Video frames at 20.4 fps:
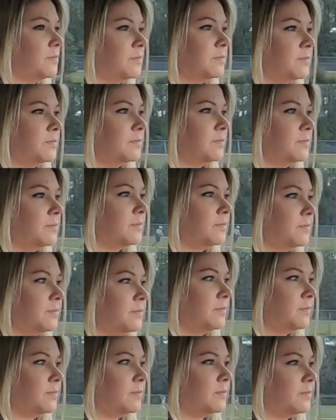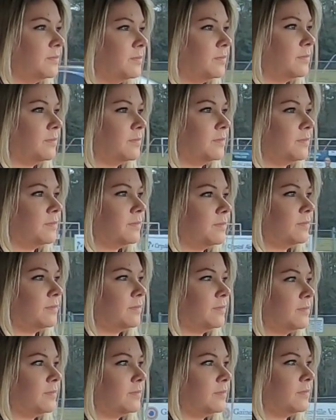
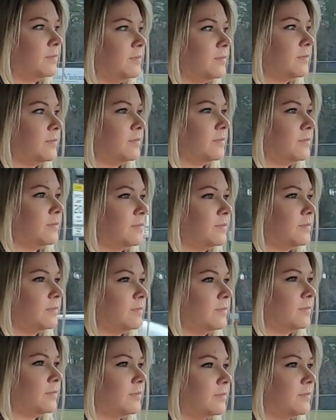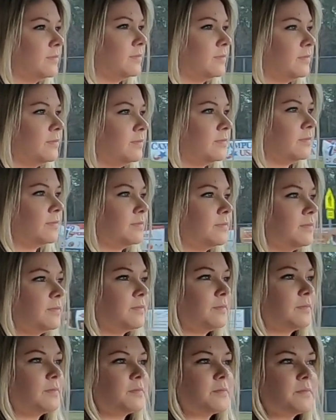[no speech]